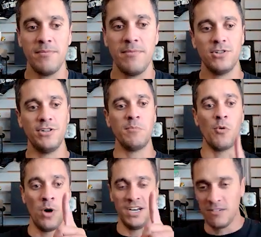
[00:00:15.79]
So number
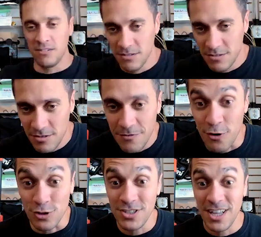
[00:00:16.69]
one,
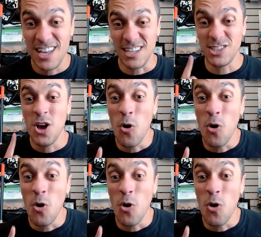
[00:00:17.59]
first is